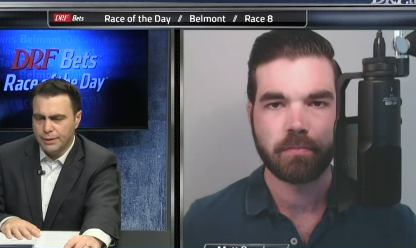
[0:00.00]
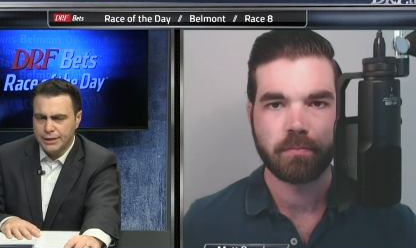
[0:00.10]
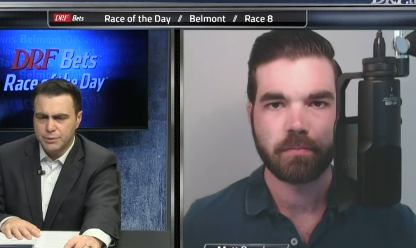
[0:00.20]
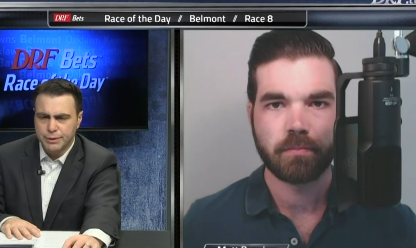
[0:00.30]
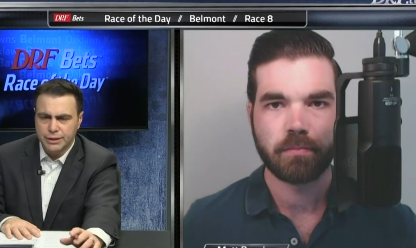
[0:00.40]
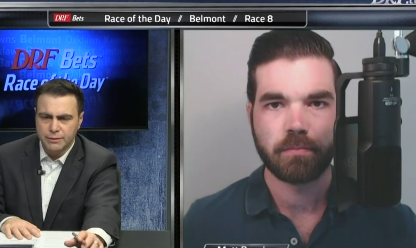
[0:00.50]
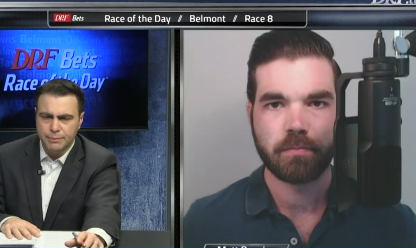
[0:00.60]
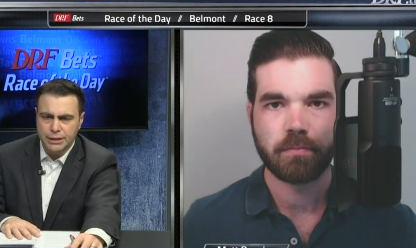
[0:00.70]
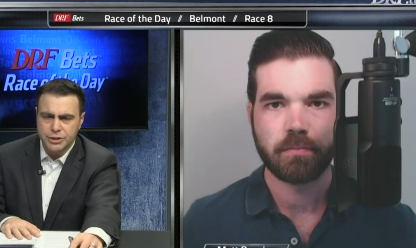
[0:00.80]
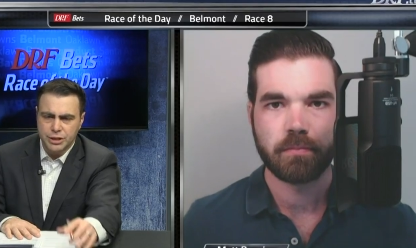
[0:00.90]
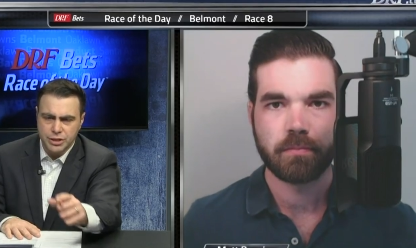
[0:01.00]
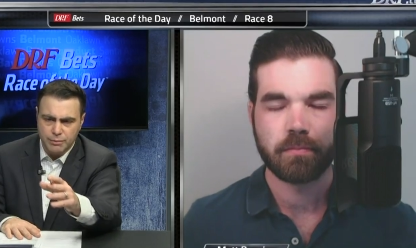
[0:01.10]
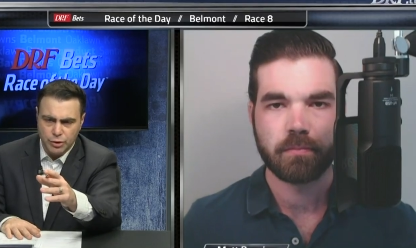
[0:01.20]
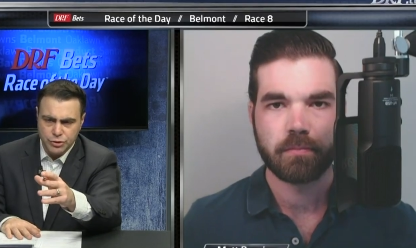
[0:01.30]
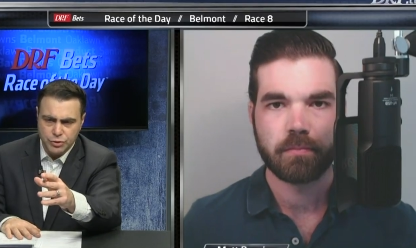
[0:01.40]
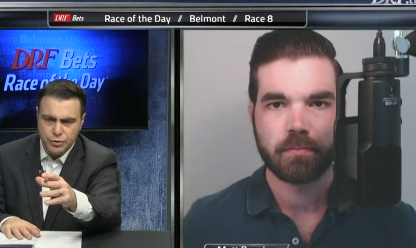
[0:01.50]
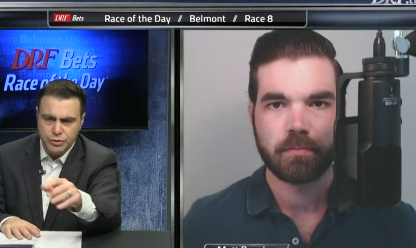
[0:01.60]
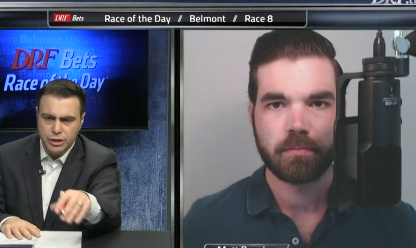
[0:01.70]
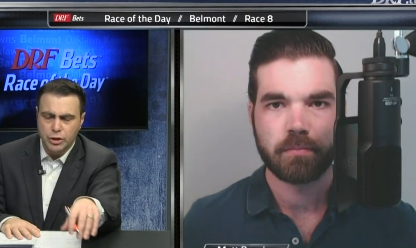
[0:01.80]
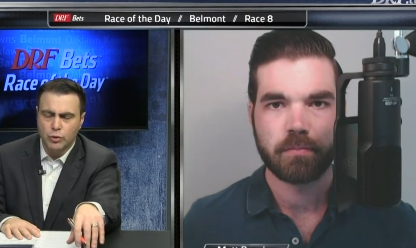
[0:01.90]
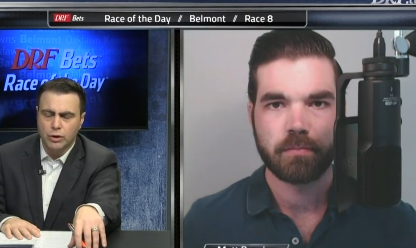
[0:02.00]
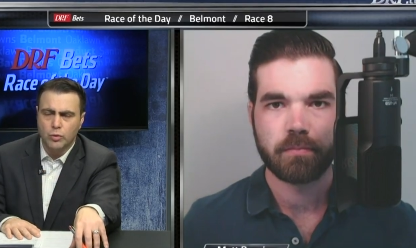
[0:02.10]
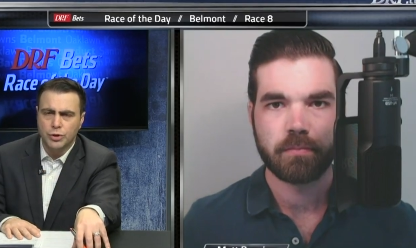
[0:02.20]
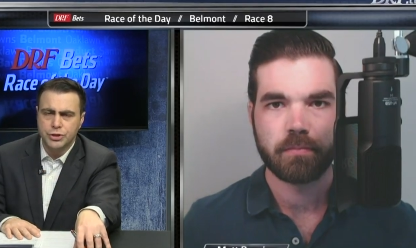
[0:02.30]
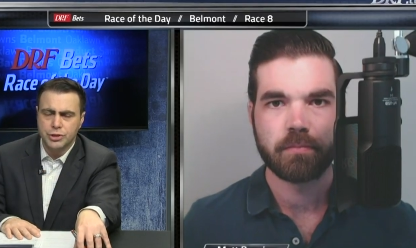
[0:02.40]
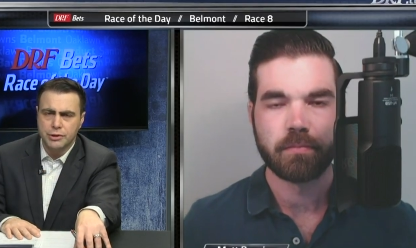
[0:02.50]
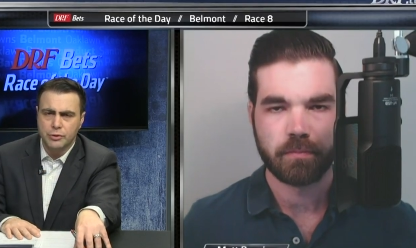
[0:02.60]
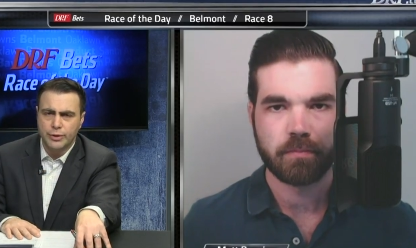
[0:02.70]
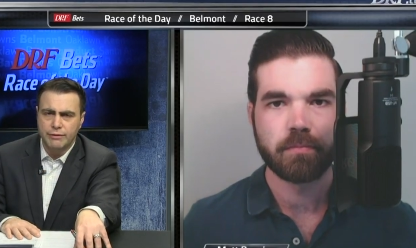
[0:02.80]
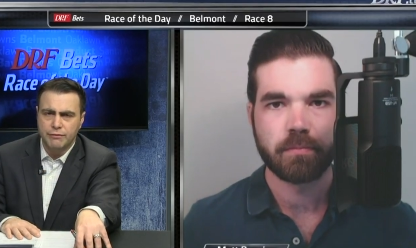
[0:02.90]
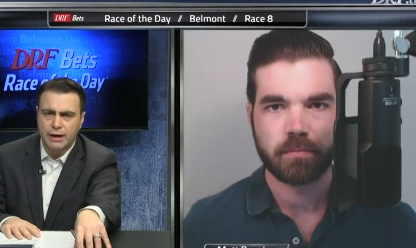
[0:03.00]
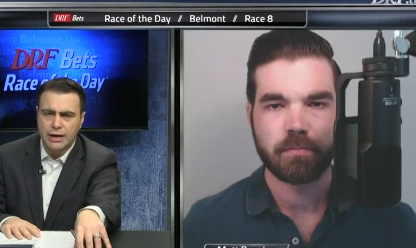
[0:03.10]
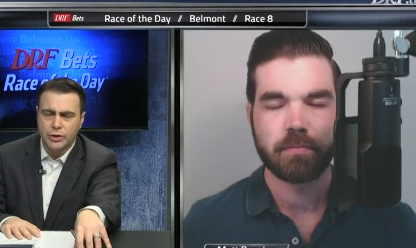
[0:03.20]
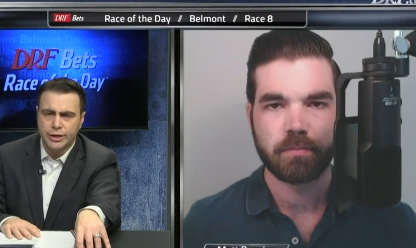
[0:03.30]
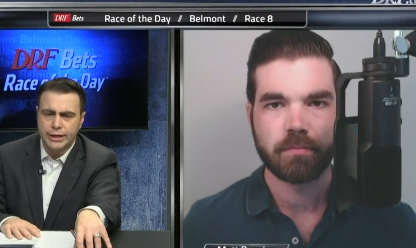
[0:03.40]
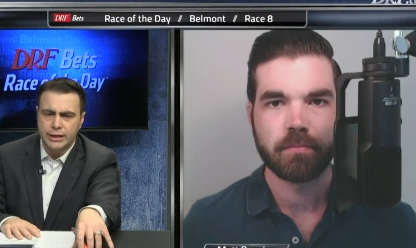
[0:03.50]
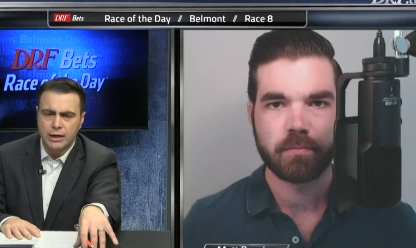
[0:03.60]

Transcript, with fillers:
Speaker 1: But in the pick six, I'm also using your horse, the Three Fire Key.